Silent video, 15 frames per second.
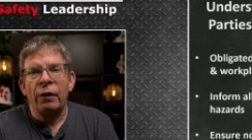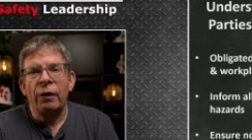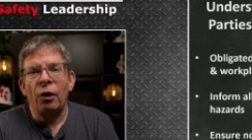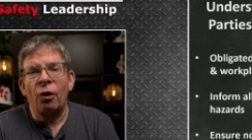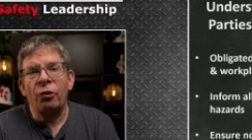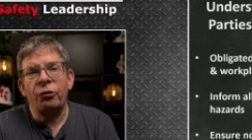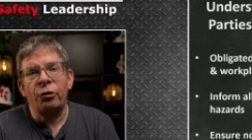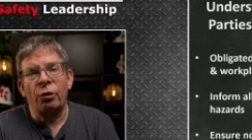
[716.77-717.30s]

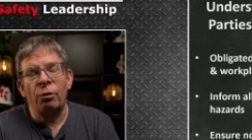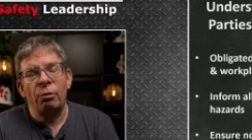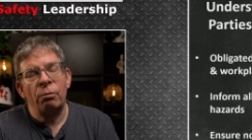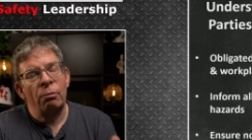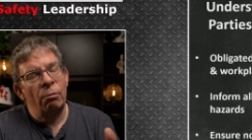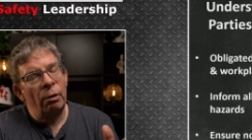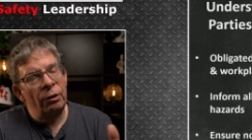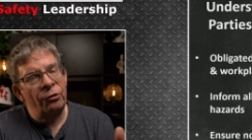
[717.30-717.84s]
They
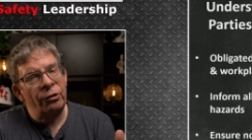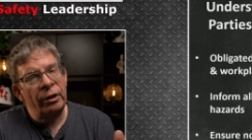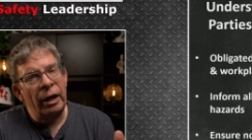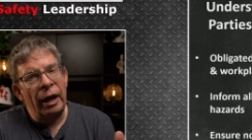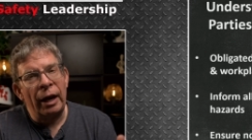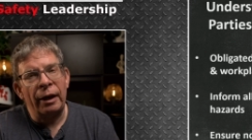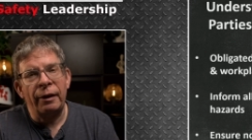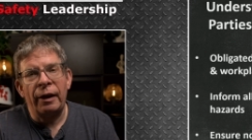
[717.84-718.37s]
also, once
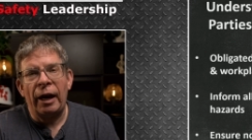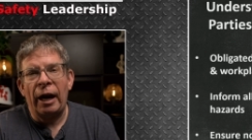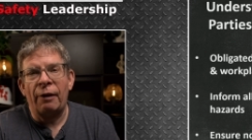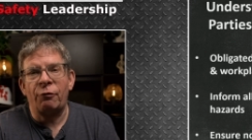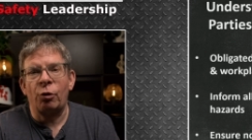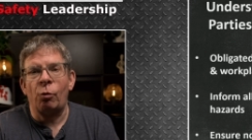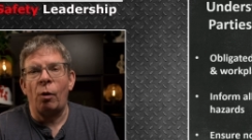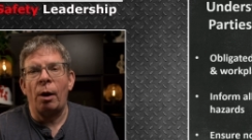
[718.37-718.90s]
again,
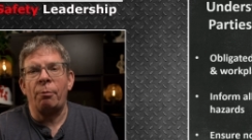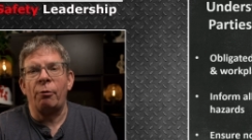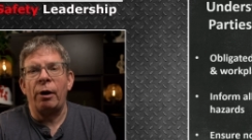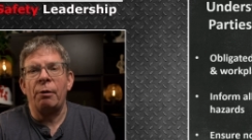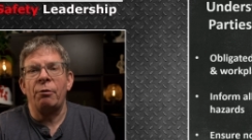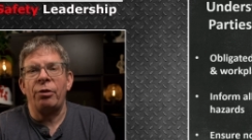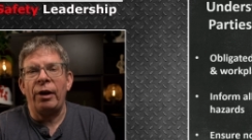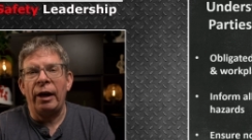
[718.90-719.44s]
have to
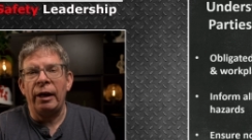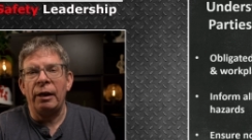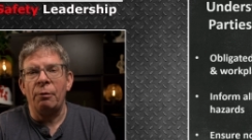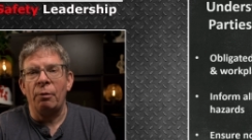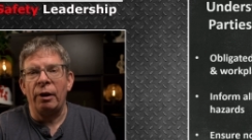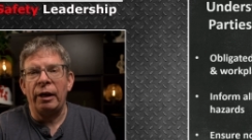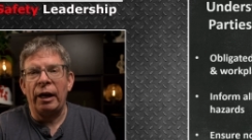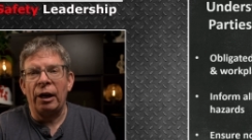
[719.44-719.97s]
cooperate with
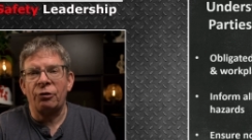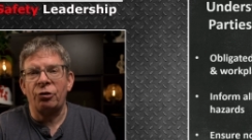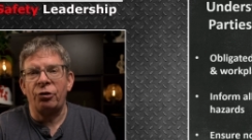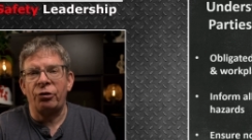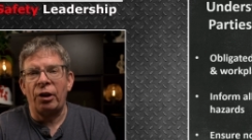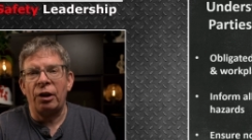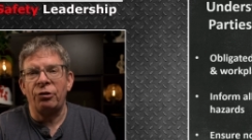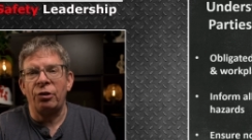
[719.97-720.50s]
anyone
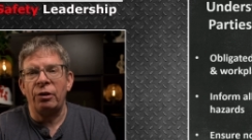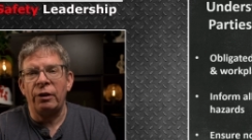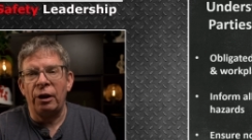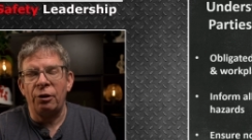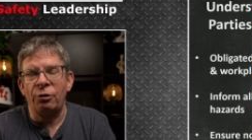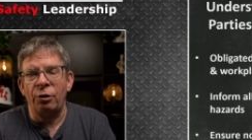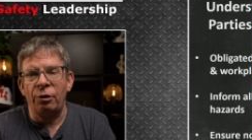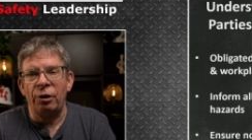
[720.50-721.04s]
exercising
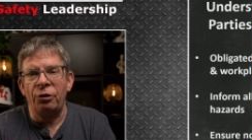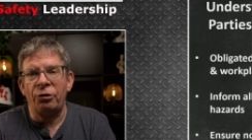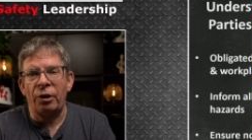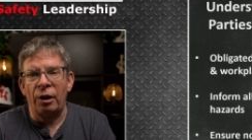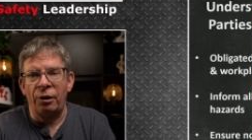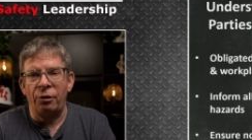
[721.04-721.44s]
their duties